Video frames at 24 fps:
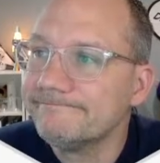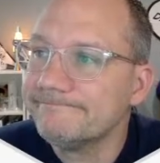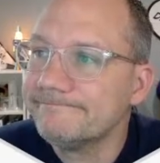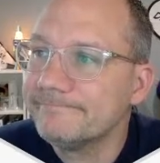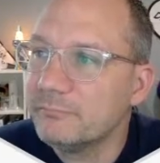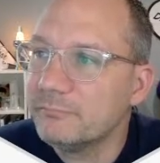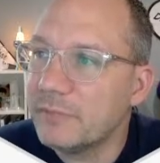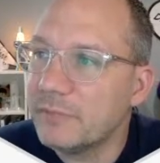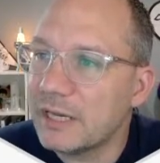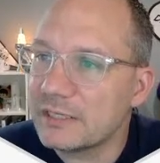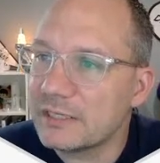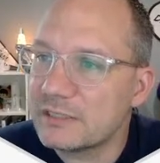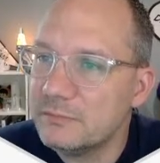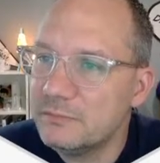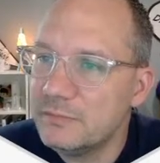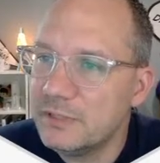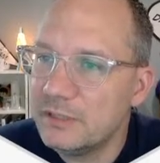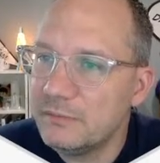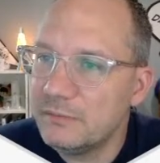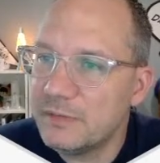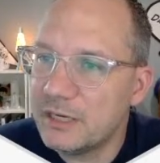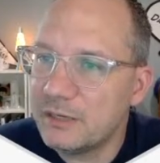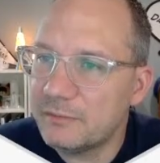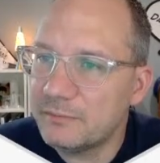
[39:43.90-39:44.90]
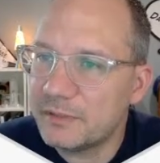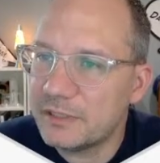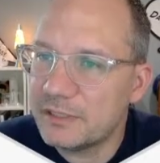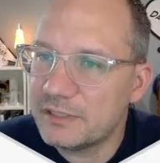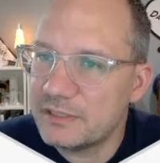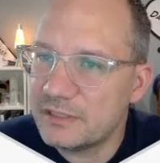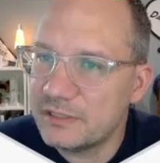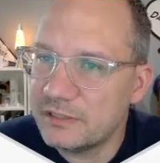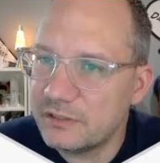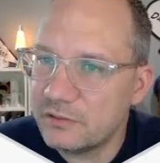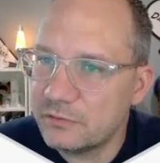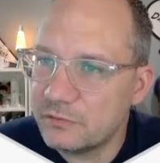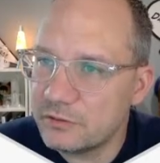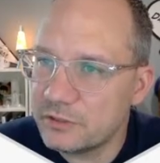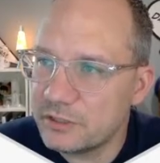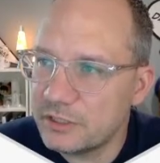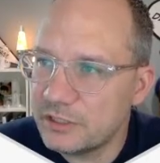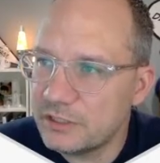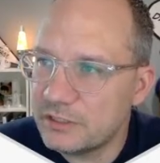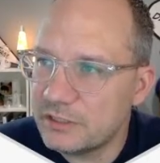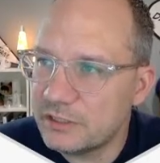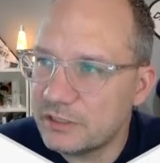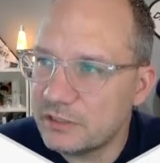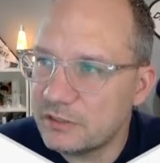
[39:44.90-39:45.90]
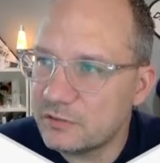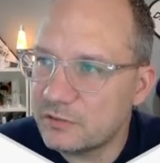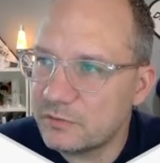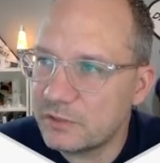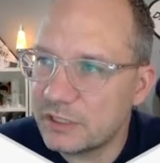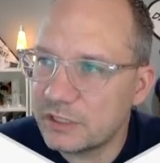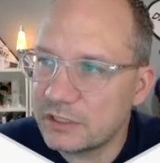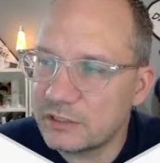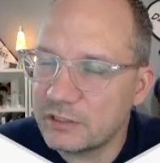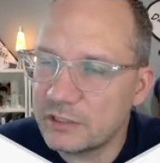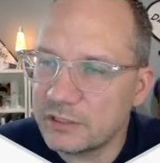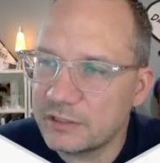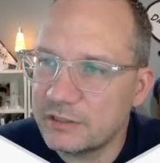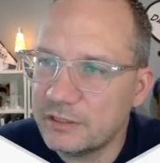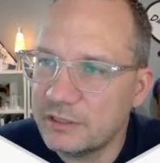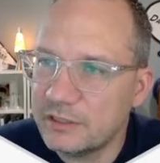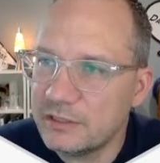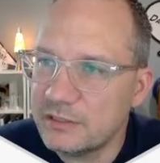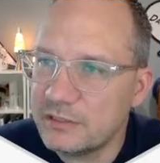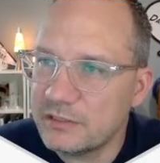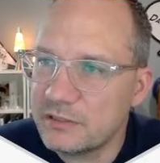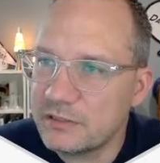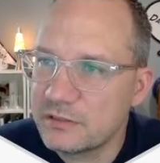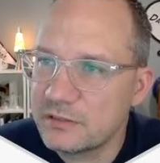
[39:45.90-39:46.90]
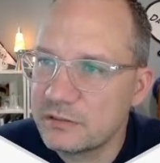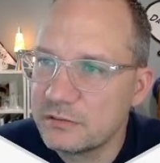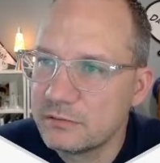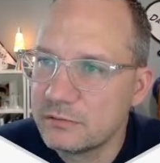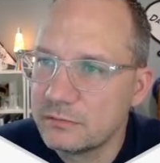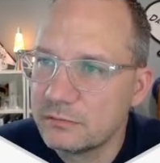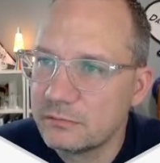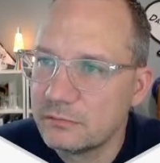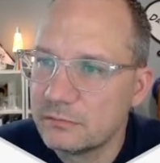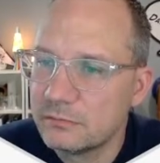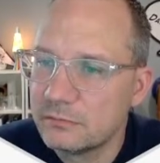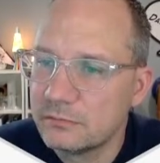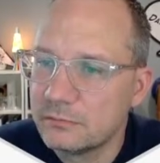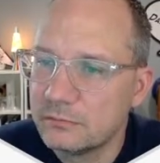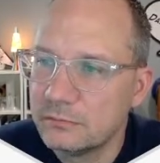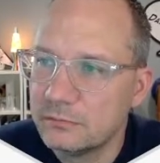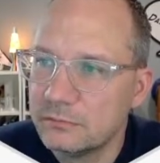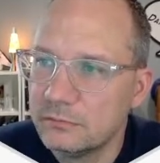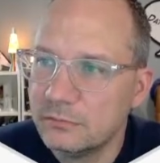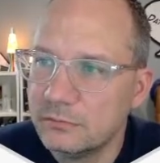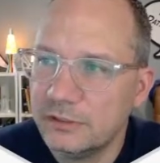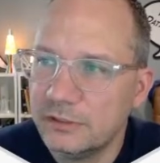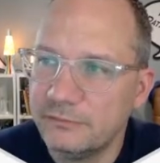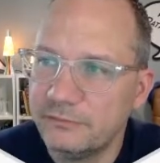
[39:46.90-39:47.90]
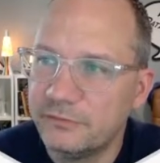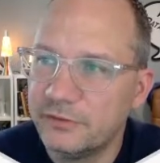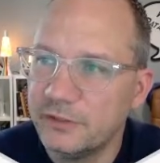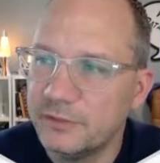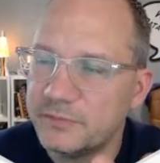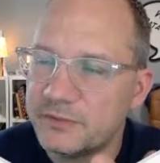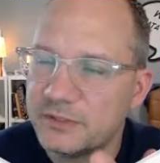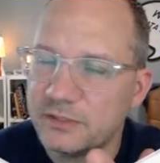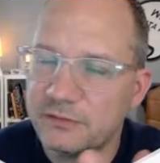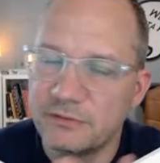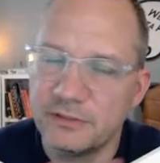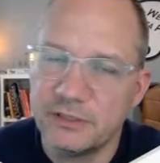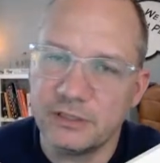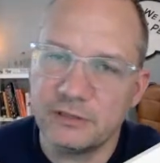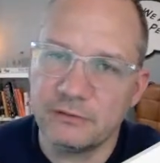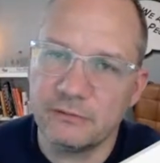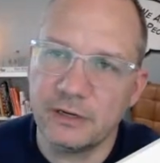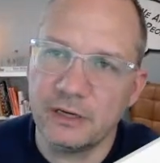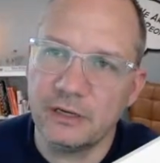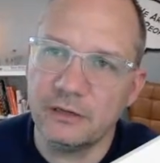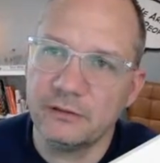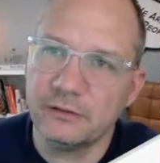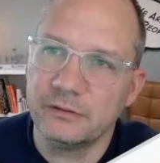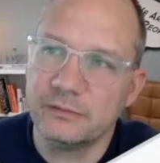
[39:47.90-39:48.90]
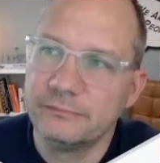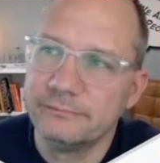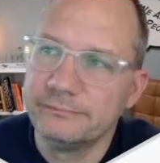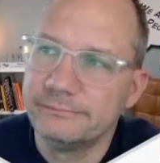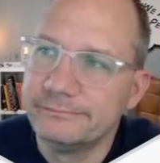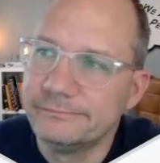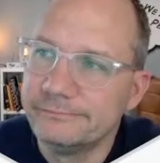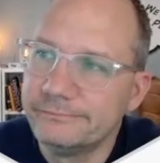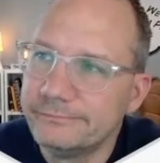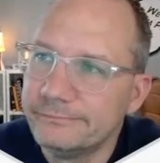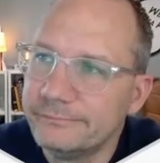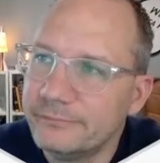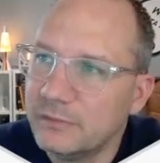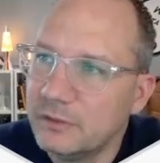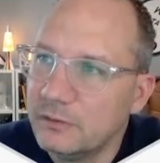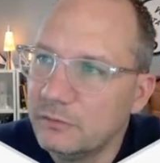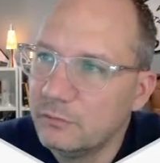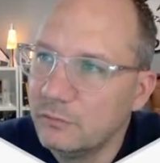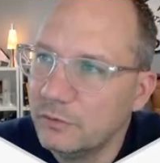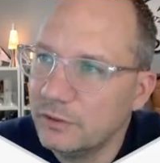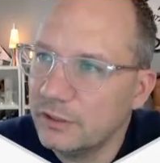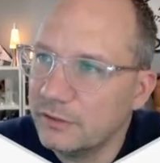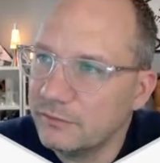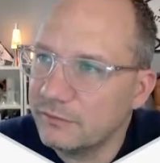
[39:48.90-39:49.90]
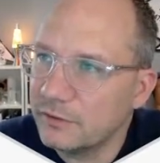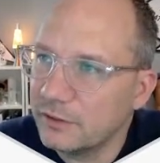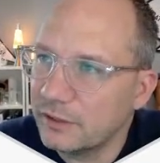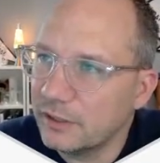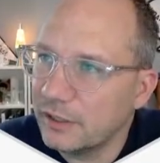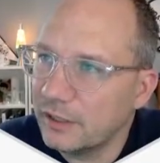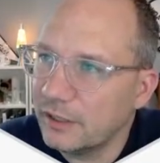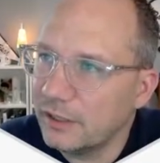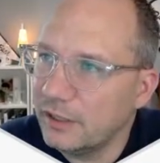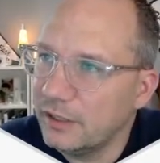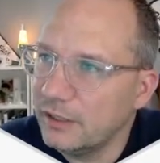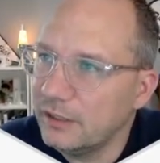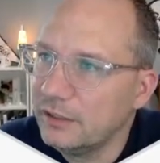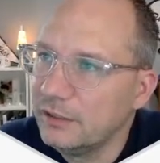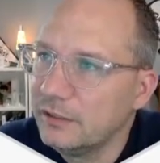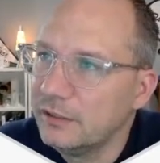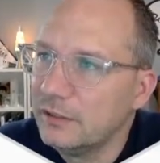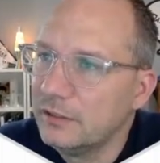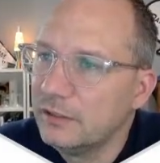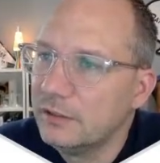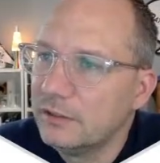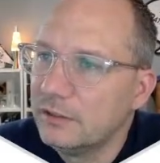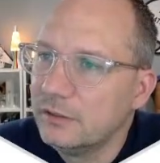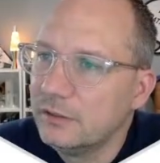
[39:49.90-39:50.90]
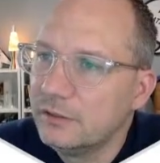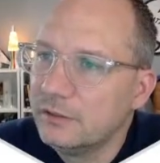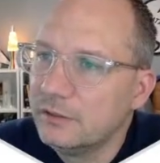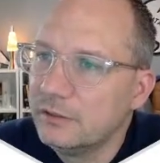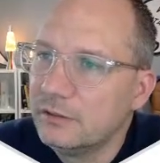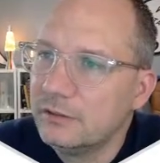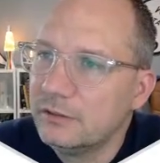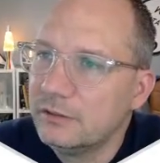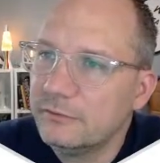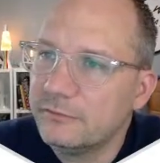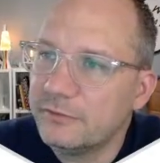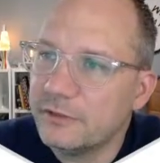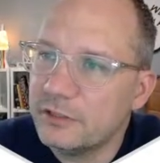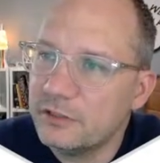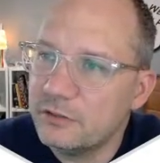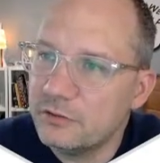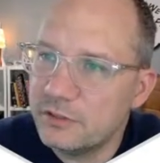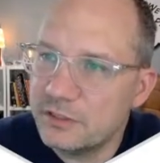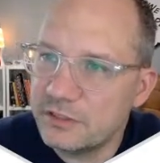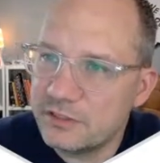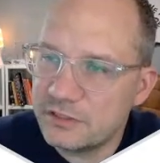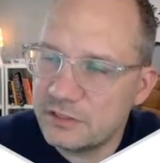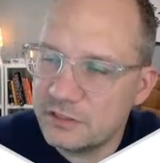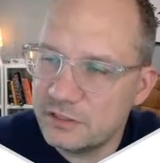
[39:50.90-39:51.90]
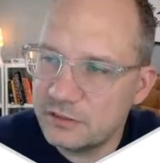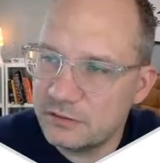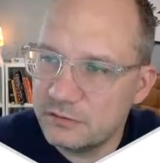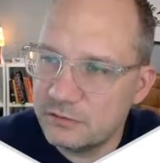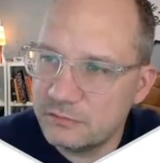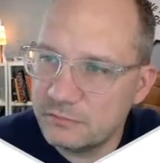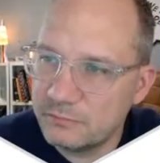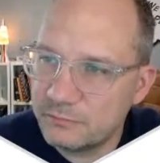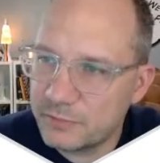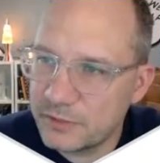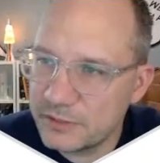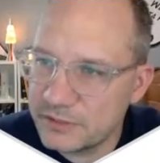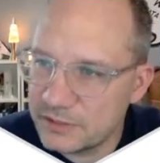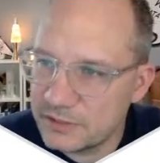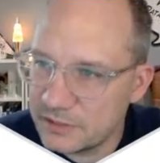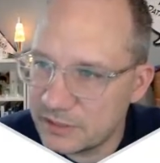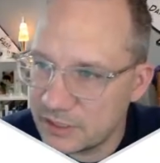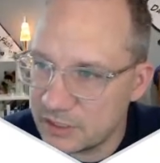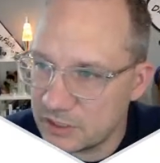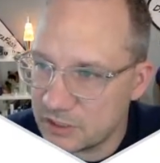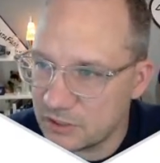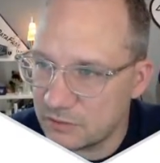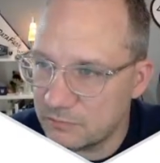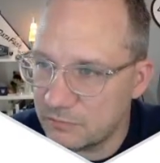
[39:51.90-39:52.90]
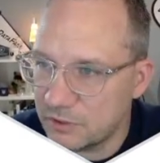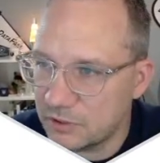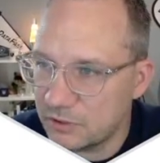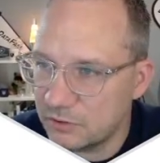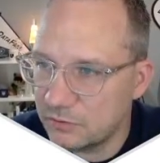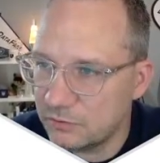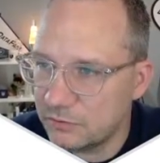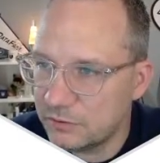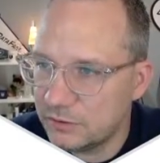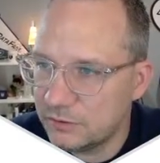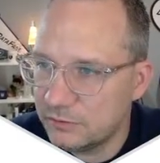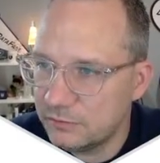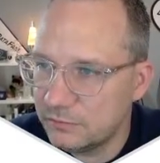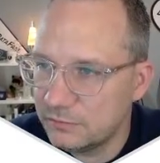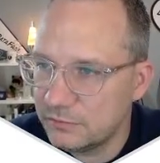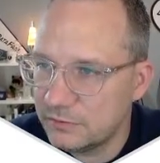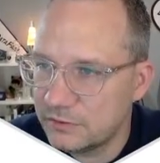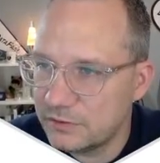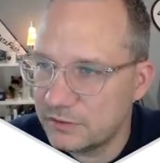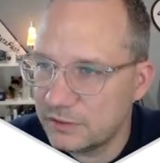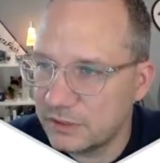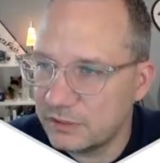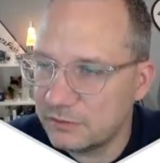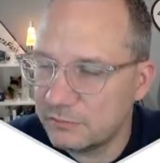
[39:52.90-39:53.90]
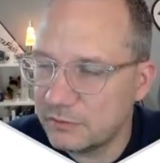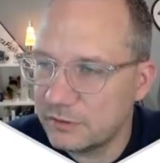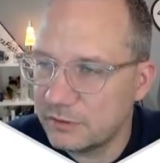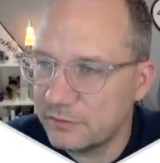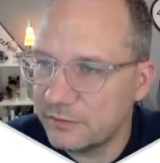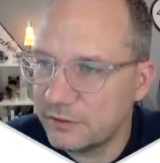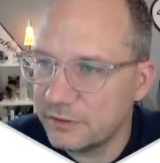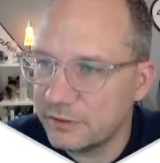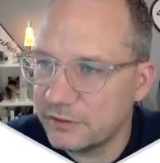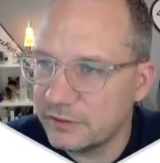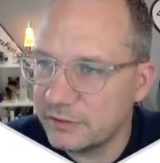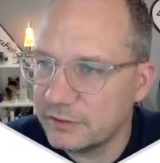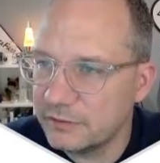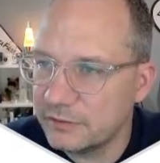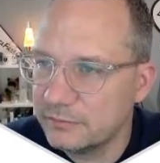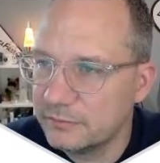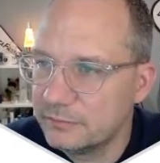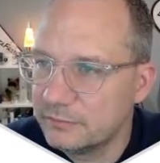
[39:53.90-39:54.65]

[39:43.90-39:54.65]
Back to mini map, and I see the order details. When I click this, it flips everything around. If I do this in presentation mode to get rid of all the,